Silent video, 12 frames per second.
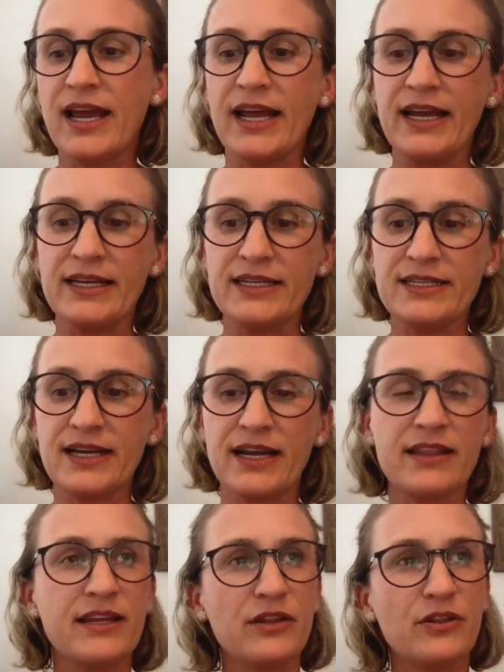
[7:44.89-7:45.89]
and
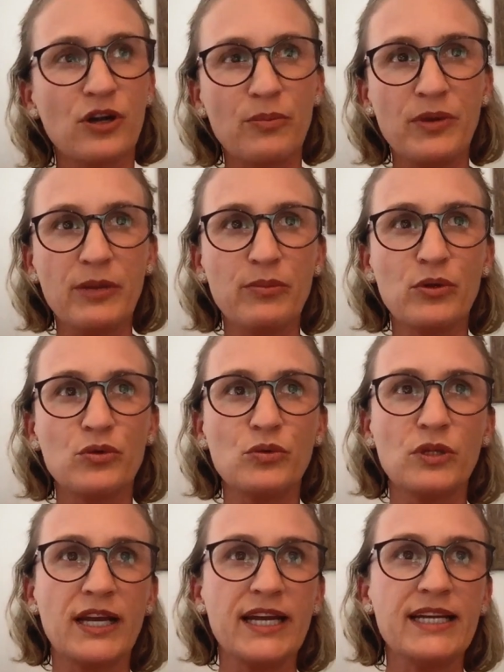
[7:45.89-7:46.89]
I think there are people
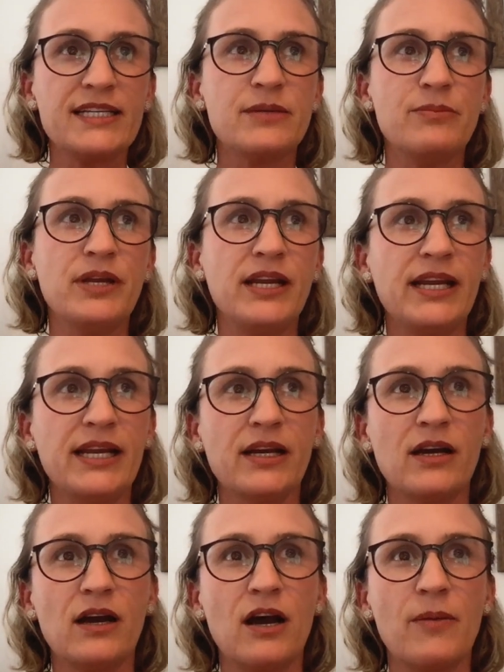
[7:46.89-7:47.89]
who like to be